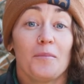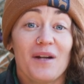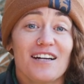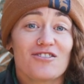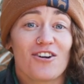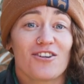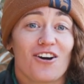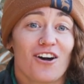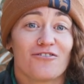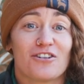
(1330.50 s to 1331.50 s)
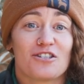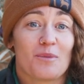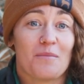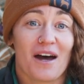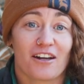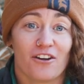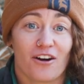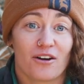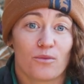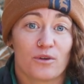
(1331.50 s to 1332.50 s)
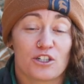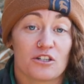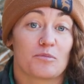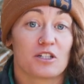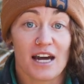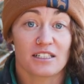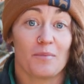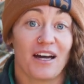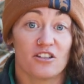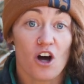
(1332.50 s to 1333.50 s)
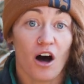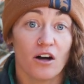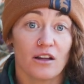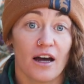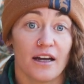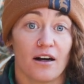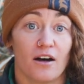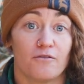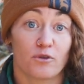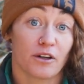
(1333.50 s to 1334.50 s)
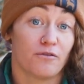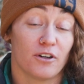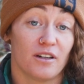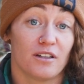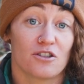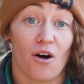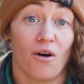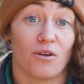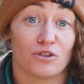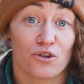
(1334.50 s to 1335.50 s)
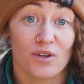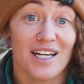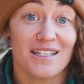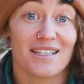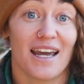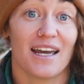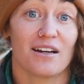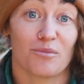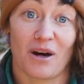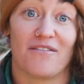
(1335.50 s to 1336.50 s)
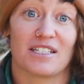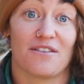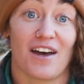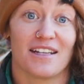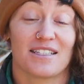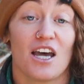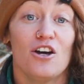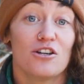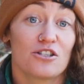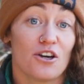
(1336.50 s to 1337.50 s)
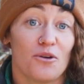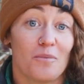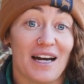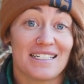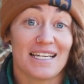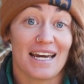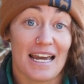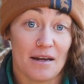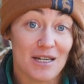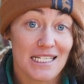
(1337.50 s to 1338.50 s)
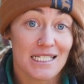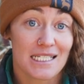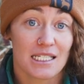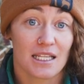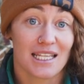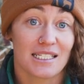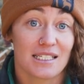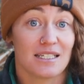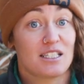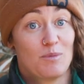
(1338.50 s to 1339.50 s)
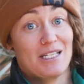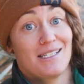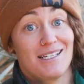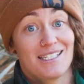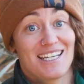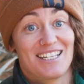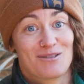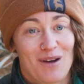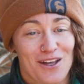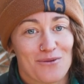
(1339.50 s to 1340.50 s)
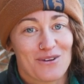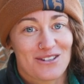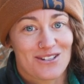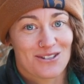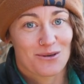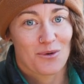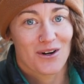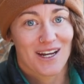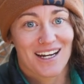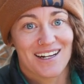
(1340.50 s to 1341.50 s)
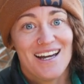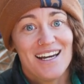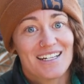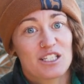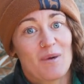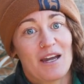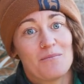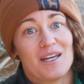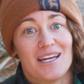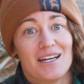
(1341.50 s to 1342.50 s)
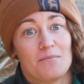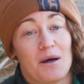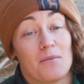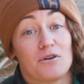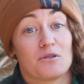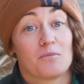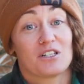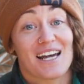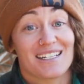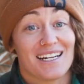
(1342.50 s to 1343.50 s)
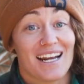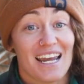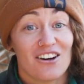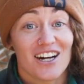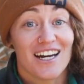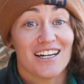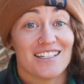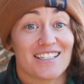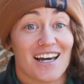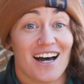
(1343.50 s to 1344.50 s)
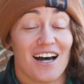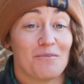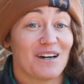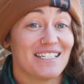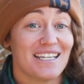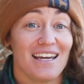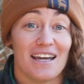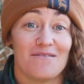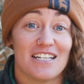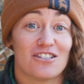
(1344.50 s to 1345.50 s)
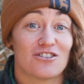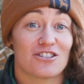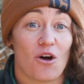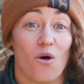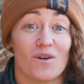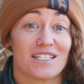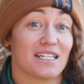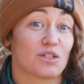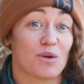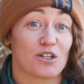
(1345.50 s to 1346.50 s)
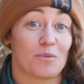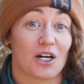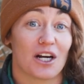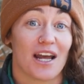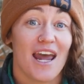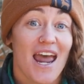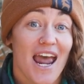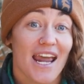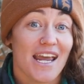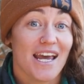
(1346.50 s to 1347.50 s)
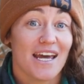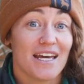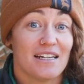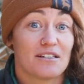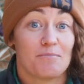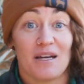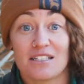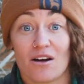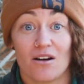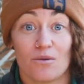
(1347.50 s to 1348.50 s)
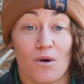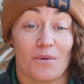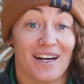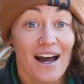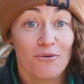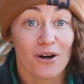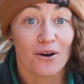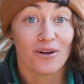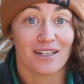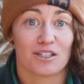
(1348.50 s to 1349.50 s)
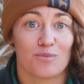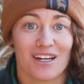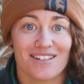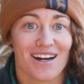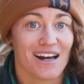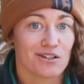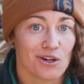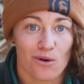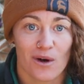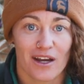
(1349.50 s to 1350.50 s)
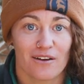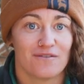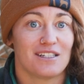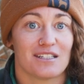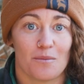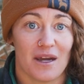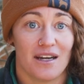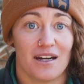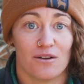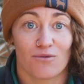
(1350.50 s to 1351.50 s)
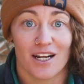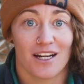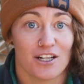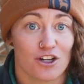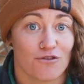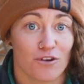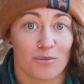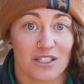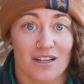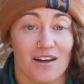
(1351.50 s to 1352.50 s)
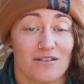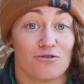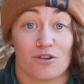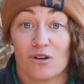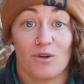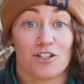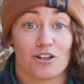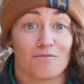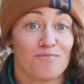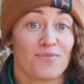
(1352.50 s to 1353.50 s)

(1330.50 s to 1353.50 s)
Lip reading: Up next are the conifers in my backyard, which is protected by a tall line of 40-foot tall trees and a privacy fence. So Picea abies, this species is probably the most disappointing. Despite being my most protected areas, Picea abies just always gets winter burn. And based on what we now know, it's because it has no way of dissipating radiation from the sun during winter.